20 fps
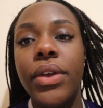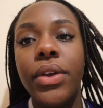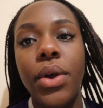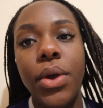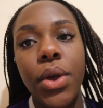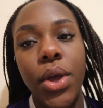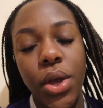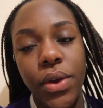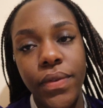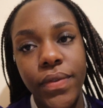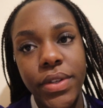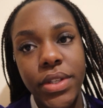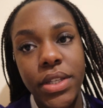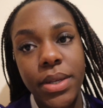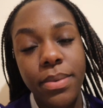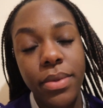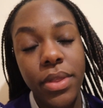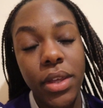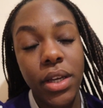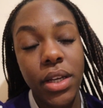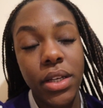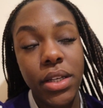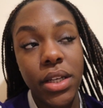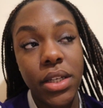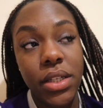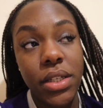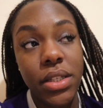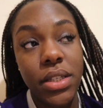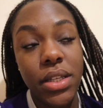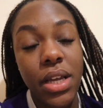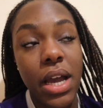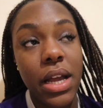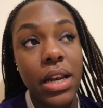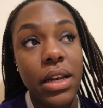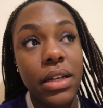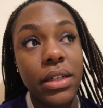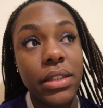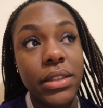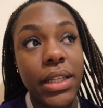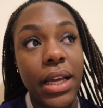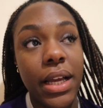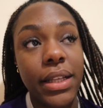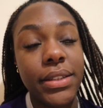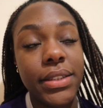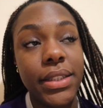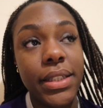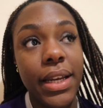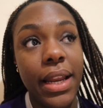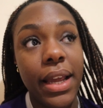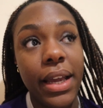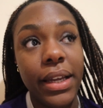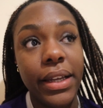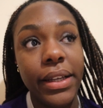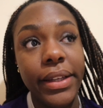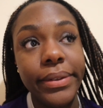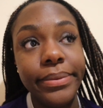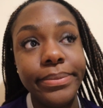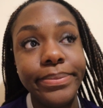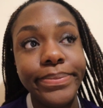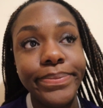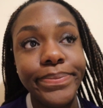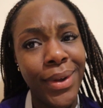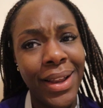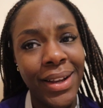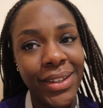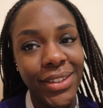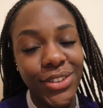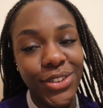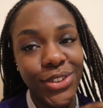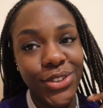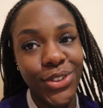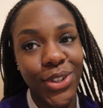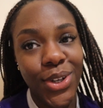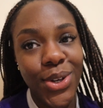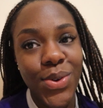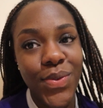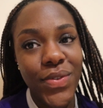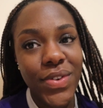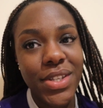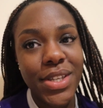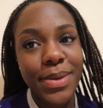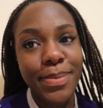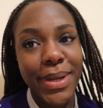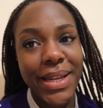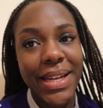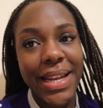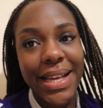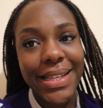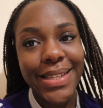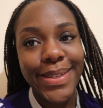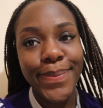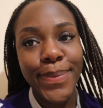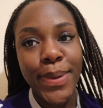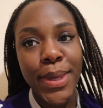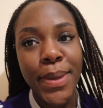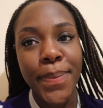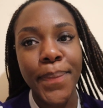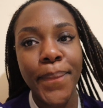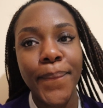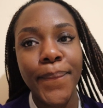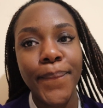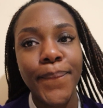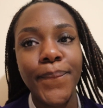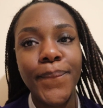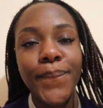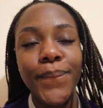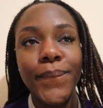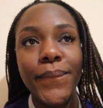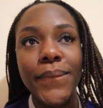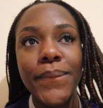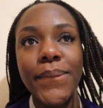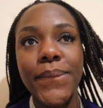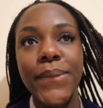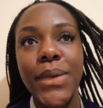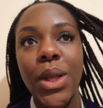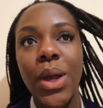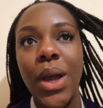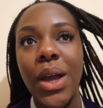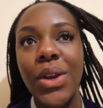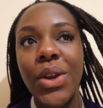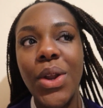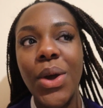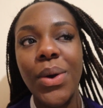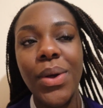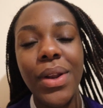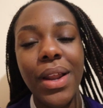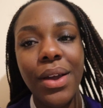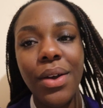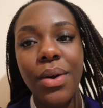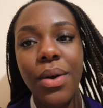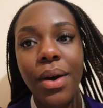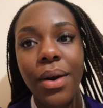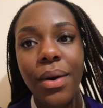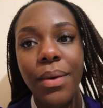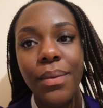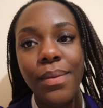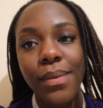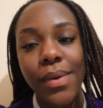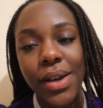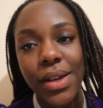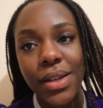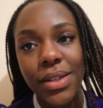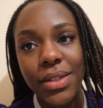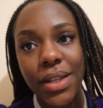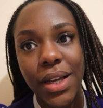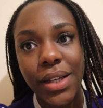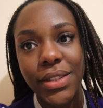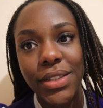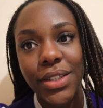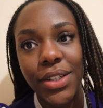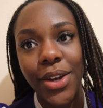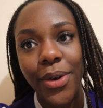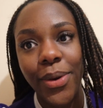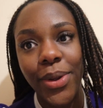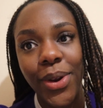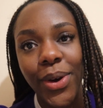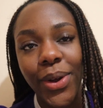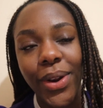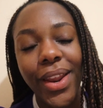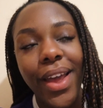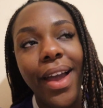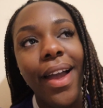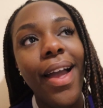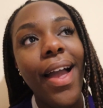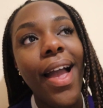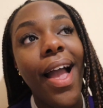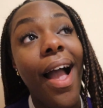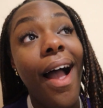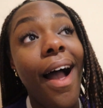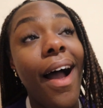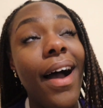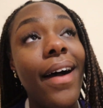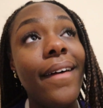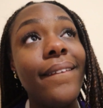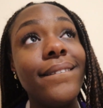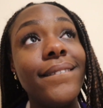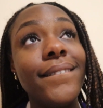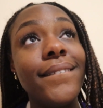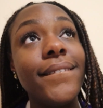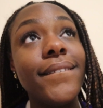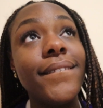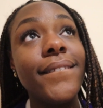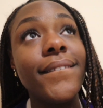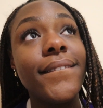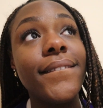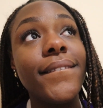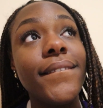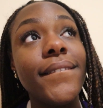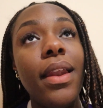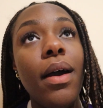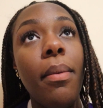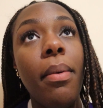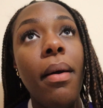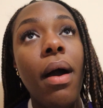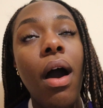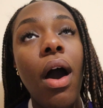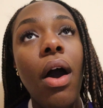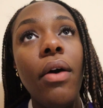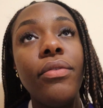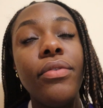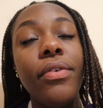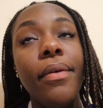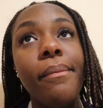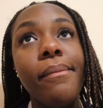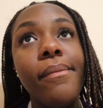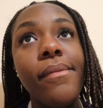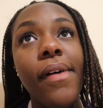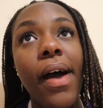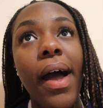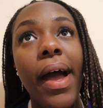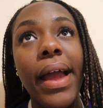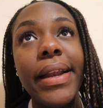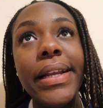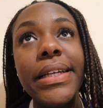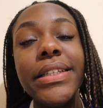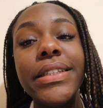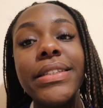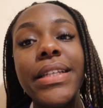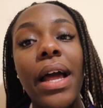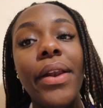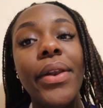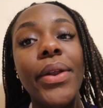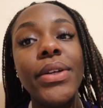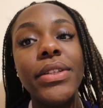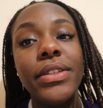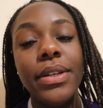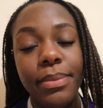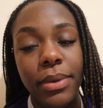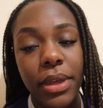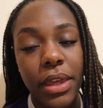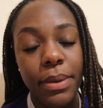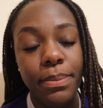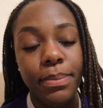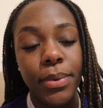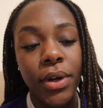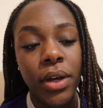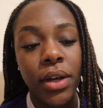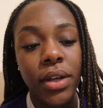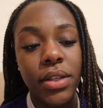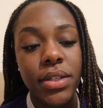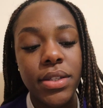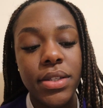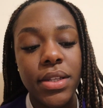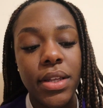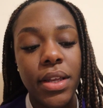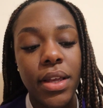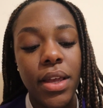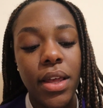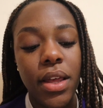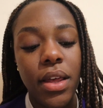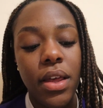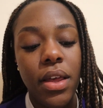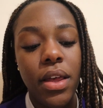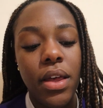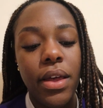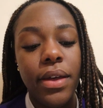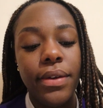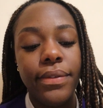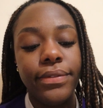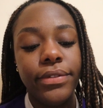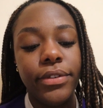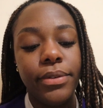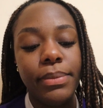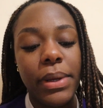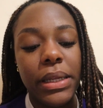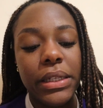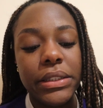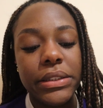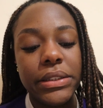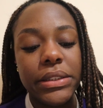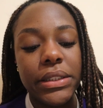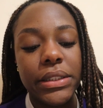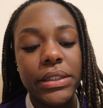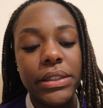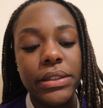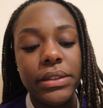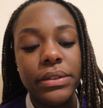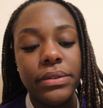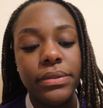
go over some of the conditions I looked at today. I need to go over some anatomy so I know like what is actually going on. Um, now apart from that, I need to download some ebooks for medicine.